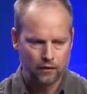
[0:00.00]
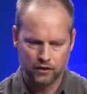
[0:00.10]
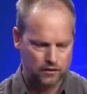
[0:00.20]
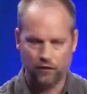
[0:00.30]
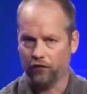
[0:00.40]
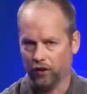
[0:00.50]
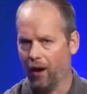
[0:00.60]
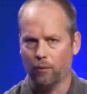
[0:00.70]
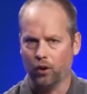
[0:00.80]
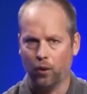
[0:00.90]
just
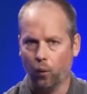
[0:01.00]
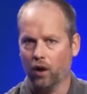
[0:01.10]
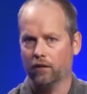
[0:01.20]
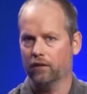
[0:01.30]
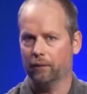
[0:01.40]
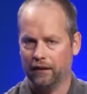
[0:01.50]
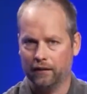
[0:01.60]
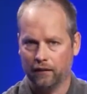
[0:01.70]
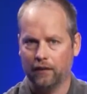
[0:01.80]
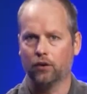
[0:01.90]
phenomenal at one of them and
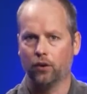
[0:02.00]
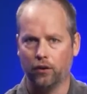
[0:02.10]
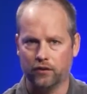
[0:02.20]
let your other